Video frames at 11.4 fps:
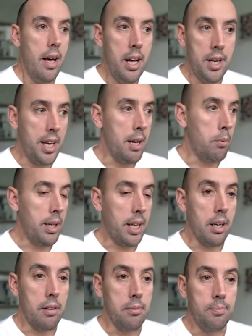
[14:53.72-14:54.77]
And there we
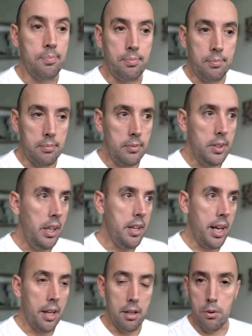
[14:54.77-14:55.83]
go.
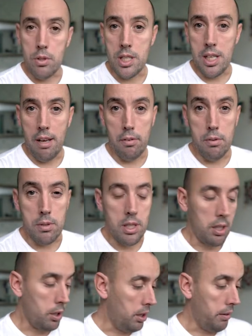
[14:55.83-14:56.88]
Now the noise levels,
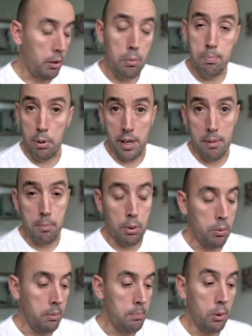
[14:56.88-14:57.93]
pretty
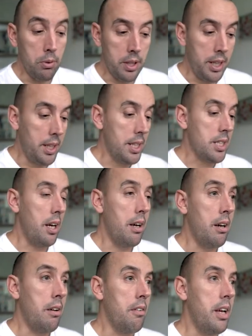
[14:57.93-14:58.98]
important in this
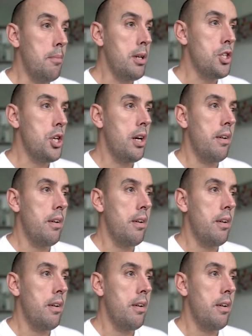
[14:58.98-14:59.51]
image.